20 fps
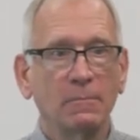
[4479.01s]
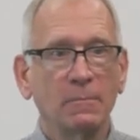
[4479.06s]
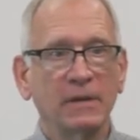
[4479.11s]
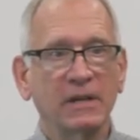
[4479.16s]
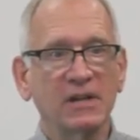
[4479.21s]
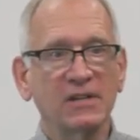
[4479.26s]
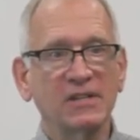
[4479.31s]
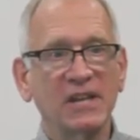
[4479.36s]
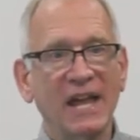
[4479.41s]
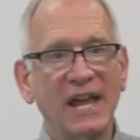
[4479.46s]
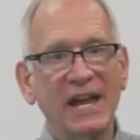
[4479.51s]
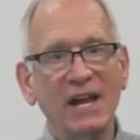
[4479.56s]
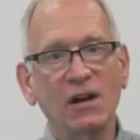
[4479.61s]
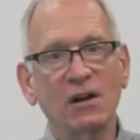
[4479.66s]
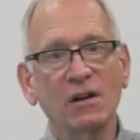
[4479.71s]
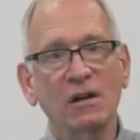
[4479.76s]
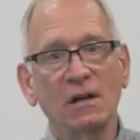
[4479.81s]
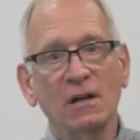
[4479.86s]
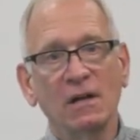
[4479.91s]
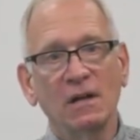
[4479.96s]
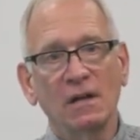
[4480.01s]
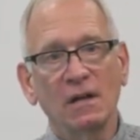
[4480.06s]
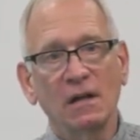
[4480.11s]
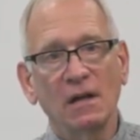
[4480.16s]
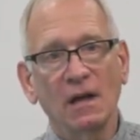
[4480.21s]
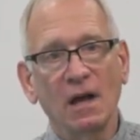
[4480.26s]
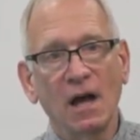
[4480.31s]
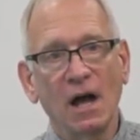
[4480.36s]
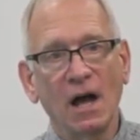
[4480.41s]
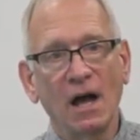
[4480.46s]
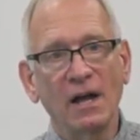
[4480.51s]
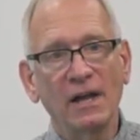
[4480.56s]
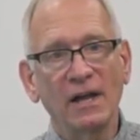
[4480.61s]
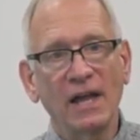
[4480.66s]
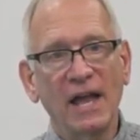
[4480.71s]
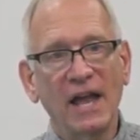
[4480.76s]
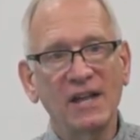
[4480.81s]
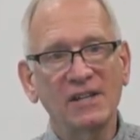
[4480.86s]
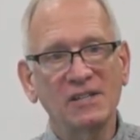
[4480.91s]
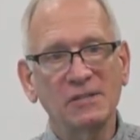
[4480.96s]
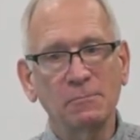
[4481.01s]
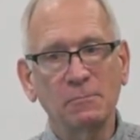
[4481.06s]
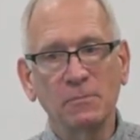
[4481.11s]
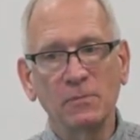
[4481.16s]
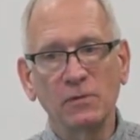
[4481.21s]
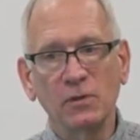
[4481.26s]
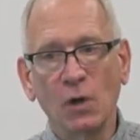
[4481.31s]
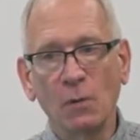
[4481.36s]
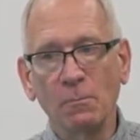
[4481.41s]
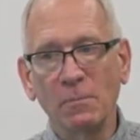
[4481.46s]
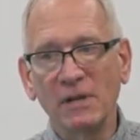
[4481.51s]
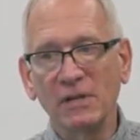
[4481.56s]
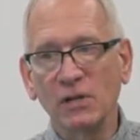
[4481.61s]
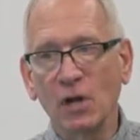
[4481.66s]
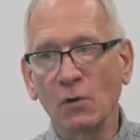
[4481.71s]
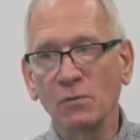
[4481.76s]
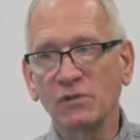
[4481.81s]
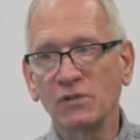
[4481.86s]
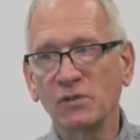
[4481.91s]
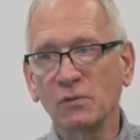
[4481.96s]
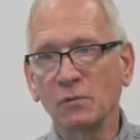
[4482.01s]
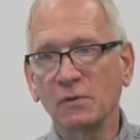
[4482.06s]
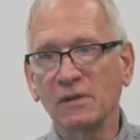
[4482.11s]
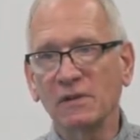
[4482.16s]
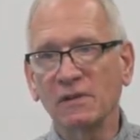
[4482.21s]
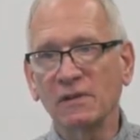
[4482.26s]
because hair uh, has no, been known to